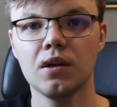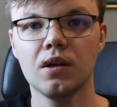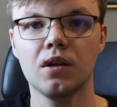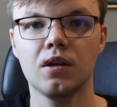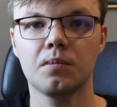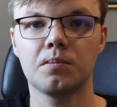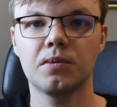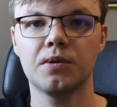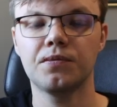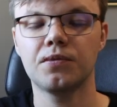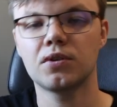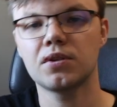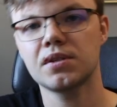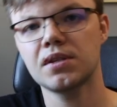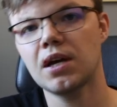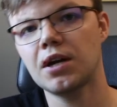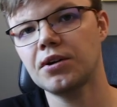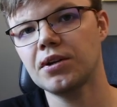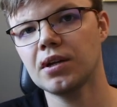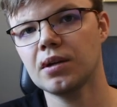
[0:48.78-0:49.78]
Before
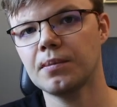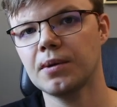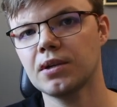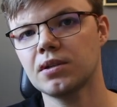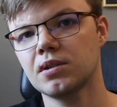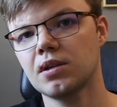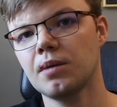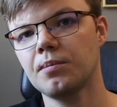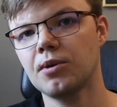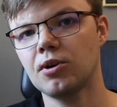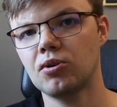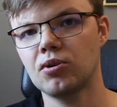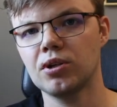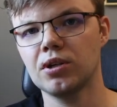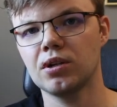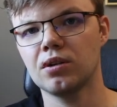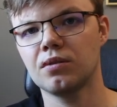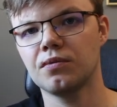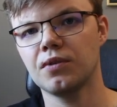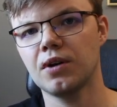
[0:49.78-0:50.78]
starting my summary
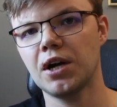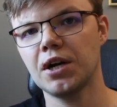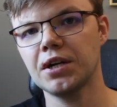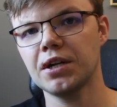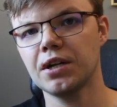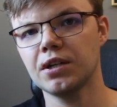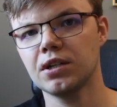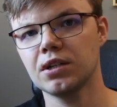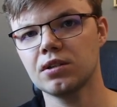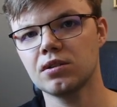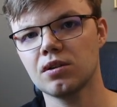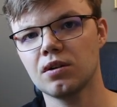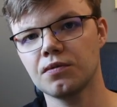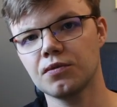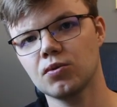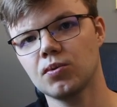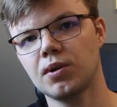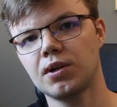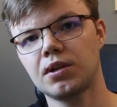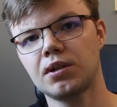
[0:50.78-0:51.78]
of hardening
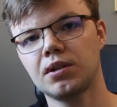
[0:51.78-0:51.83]
software,